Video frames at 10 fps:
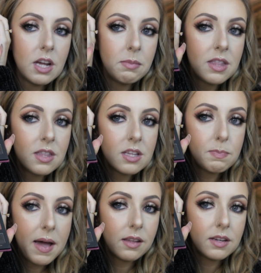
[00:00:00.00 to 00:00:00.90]
Tell me that this
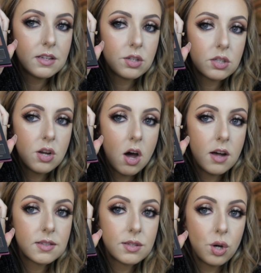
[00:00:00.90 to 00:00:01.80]
palette is just
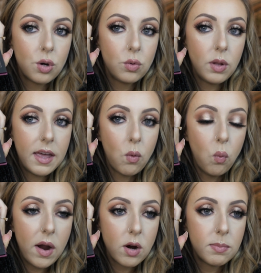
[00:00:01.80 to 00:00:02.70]
not so like
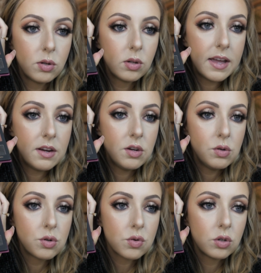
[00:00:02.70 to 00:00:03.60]
wearable and
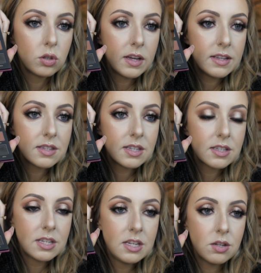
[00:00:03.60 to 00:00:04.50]
neutral and
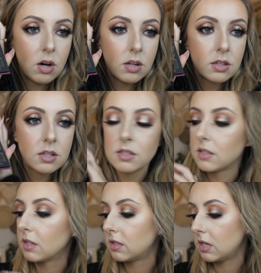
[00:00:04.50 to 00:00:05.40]

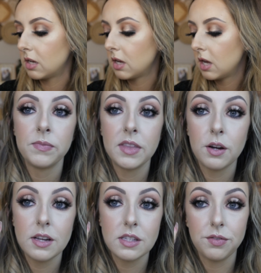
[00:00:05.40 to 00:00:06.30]
$16. Let's see.
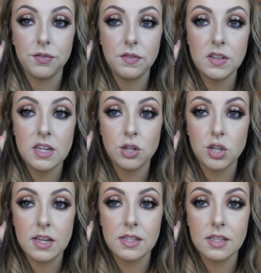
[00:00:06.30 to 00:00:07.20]
There is 15
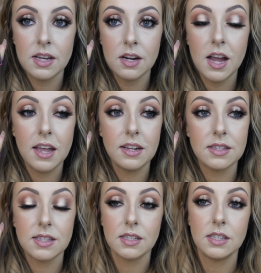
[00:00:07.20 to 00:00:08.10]
shades in there and
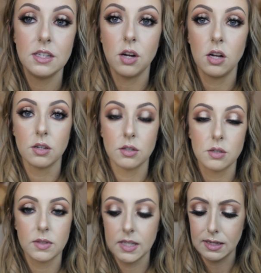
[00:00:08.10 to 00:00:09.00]
it's $16.
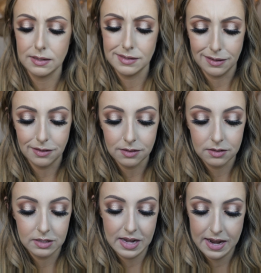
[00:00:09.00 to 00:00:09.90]
So it's like a
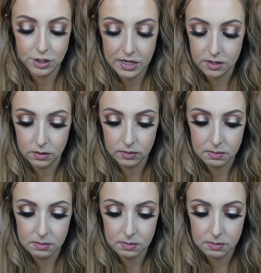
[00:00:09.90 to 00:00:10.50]
dollar an eyeshadow.